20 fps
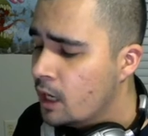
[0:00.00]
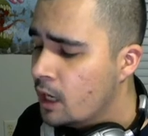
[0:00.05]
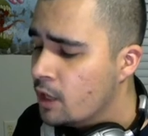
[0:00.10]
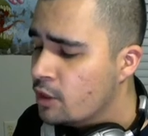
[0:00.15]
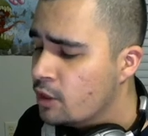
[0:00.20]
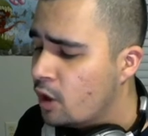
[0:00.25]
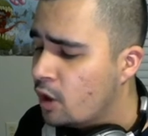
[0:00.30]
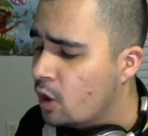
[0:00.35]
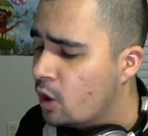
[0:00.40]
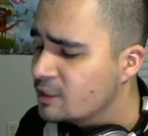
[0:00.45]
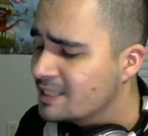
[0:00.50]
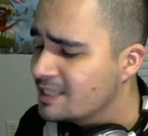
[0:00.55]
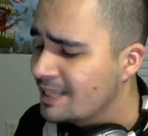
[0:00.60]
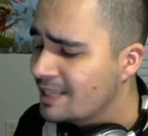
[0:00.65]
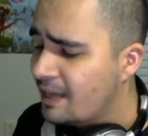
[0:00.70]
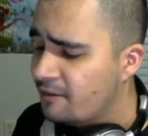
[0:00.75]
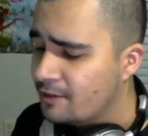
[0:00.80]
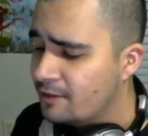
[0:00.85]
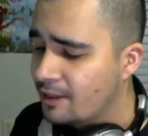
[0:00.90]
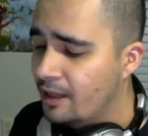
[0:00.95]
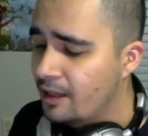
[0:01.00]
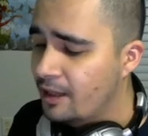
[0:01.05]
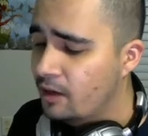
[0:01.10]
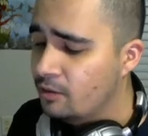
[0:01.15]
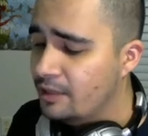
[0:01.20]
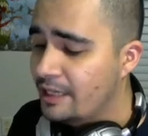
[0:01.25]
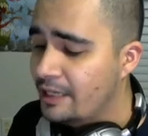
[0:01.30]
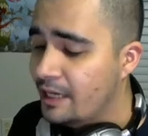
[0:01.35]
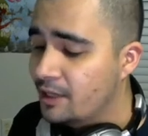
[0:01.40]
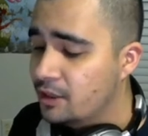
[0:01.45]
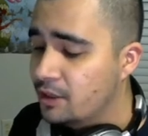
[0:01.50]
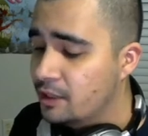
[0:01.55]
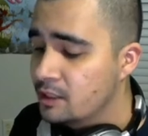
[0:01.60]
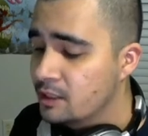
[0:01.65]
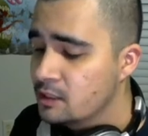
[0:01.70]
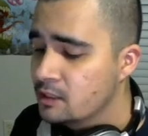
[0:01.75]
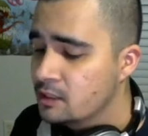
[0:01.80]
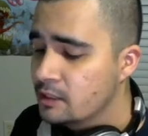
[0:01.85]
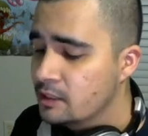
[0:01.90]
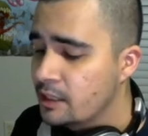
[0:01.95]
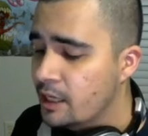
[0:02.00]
The horse laughed loudly at this,